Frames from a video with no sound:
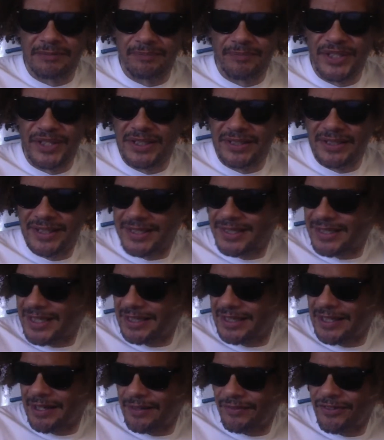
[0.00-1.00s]
didn't
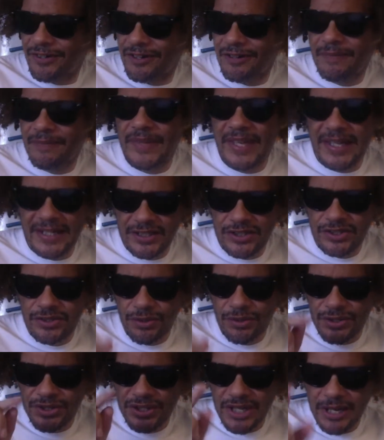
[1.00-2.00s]
extend that far, and it's
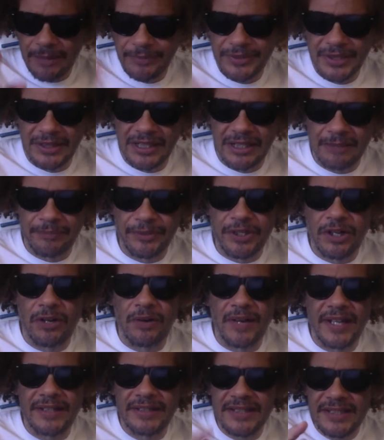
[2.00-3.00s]
your job to let him know.
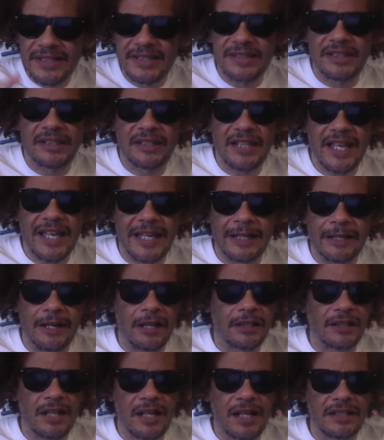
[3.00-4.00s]
And this is the thing.
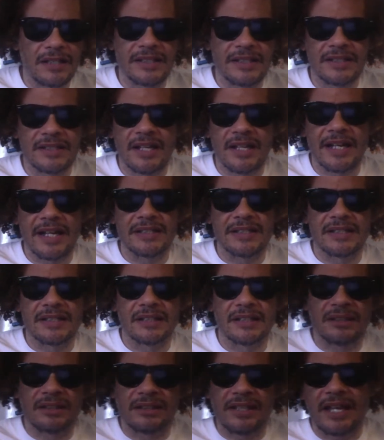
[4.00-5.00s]
A lot of these guys
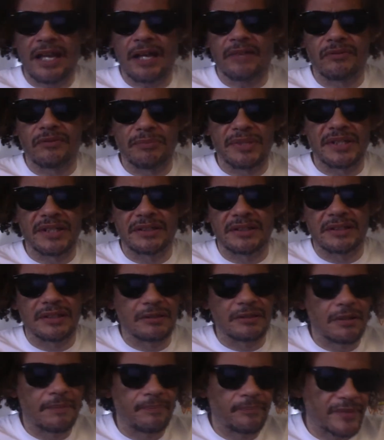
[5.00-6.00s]
think that they have
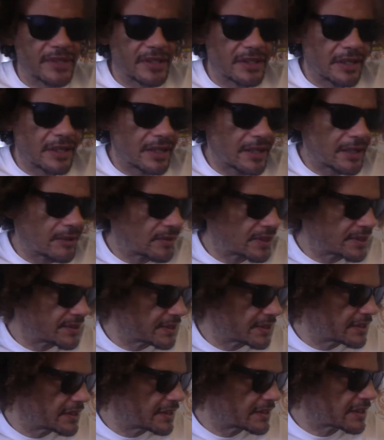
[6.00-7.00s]
what is
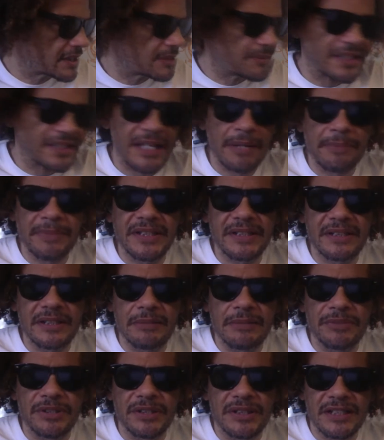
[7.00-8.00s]
it? It's going to be imminent
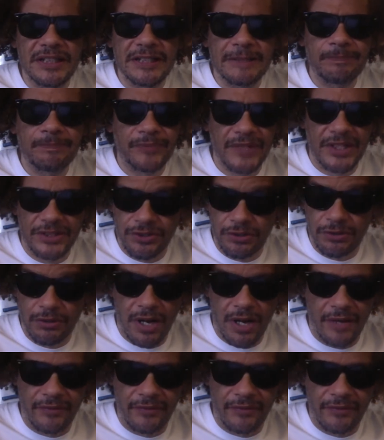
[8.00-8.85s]
immunity. That's your